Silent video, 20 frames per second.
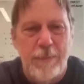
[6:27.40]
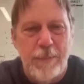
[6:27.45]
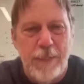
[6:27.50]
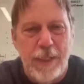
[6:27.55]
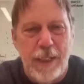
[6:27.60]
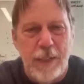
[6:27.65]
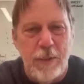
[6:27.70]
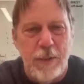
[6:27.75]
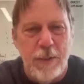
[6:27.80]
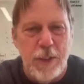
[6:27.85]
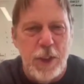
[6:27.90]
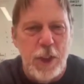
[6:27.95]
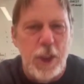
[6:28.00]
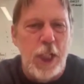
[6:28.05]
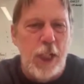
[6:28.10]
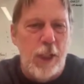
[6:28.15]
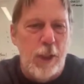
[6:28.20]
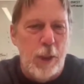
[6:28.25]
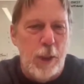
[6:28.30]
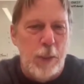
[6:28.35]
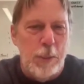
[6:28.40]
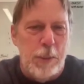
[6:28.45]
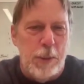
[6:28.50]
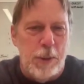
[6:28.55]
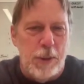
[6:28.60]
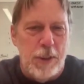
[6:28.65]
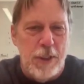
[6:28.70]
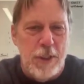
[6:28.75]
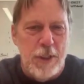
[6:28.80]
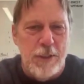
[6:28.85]
that was
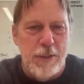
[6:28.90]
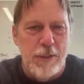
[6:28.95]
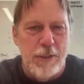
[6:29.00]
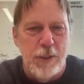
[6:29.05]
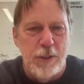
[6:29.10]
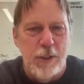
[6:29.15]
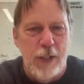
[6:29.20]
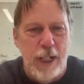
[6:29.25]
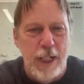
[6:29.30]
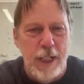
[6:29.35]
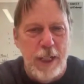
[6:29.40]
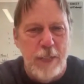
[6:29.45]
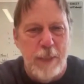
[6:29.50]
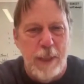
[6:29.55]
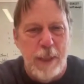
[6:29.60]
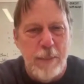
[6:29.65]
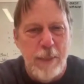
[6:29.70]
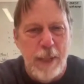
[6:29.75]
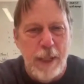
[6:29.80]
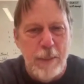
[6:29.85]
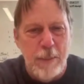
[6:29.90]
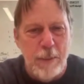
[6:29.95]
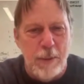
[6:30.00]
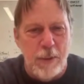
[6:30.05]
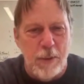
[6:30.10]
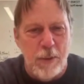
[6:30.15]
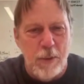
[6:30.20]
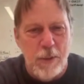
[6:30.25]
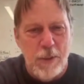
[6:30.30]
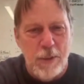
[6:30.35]
charitable, because if you graded my
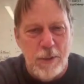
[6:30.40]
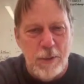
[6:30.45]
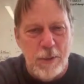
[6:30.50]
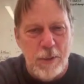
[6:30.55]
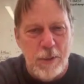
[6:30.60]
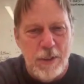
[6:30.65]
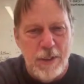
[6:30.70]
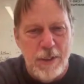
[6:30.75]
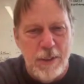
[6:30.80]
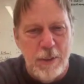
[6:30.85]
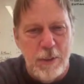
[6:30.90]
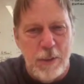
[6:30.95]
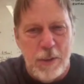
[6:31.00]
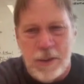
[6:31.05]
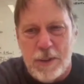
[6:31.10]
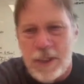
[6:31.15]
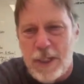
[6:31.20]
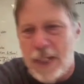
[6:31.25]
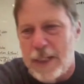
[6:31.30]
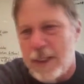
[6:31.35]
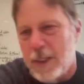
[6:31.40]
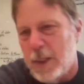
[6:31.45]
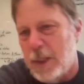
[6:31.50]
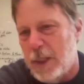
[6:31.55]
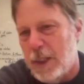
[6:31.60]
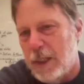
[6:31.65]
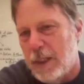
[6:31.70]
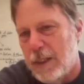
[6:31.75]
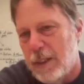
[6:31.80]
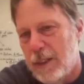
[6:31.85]
papers, it was not
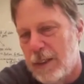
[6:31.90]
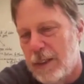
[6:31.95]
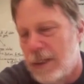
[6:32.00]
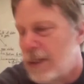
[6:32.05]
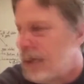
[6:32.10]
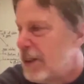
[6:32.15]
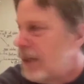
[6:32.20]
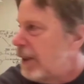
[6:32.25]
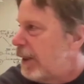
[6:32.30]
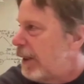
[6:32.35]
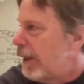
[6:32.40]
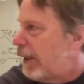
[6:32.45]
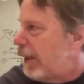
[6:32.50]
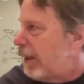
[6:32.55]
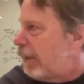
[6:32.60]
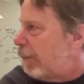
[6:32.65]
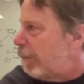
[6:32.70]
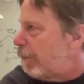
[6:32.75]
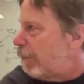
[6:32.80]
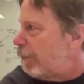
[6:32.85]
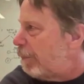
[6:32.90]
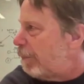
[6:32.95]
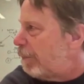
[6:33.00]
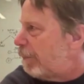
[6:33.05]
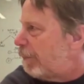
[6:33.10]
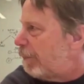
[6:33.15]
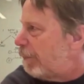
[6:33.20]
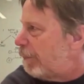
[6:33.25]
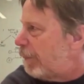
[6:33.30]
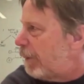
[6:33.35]
good. And
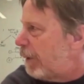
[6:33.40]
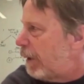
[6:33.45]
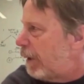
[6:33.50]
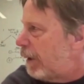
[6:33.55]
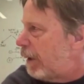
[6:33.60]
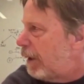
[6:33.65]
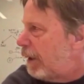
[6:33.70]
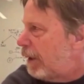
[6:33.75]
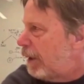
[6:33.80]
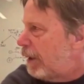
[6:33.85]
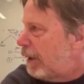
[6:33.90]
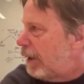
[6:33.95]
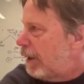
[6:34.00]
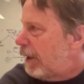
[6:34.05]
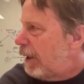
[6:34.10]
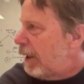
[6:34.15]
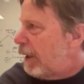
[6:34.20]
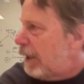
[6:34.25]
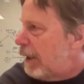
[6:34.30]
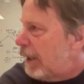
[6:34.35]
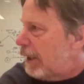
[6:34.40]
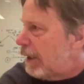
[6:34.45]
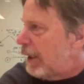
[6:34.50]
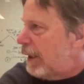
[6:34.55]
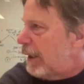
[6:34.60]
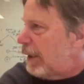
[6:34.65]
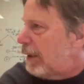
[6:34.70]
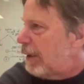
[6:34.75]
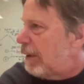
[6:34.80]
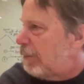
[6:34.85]
I
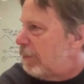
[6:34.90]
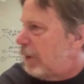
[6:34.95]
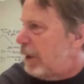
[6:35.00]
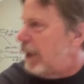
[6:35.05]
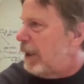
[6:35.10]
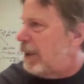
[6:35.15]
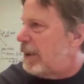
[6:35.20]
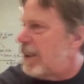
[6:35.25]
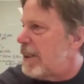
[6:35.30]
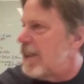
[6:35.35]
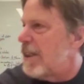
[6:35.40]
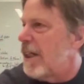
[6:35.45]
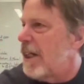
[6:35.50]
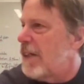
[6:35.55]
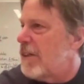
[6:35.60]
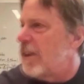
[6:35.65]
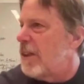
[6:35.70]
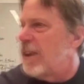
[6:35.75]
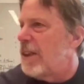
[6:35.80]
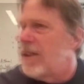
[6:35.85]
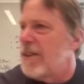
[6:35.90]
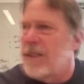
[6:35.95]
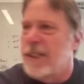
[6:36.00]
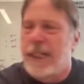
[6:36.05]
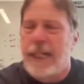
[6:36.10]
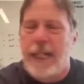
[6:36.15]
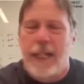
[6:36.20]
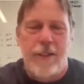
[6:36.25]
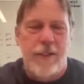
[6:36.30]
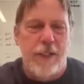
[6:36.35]
think being dyslexic is an
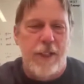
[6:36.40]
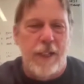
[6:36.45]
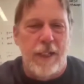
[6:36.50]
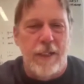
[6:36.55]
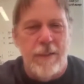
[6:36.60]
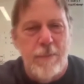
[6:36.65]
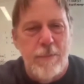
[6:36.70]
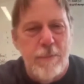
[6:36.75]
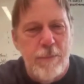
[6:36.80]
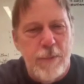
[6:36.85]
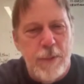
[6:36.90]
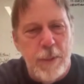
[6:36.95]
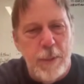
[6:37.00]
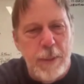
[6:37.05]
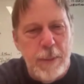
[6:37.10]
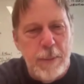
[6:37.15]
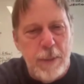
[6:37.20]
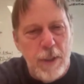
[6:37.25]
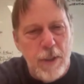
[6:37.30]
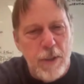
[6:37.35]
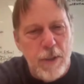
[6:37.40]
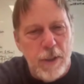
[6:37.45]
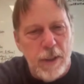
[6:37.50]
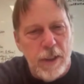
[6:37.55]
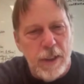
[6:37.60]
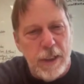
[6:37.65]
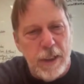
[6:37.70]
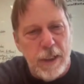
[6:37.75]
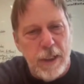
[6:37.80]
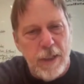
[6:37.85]
asset to me
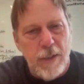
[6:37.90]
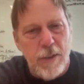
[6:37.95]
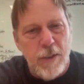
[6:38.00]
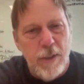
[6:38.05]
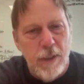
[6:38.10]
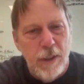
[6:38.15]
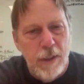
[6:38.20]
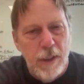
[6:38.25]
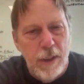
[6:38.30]
personally, because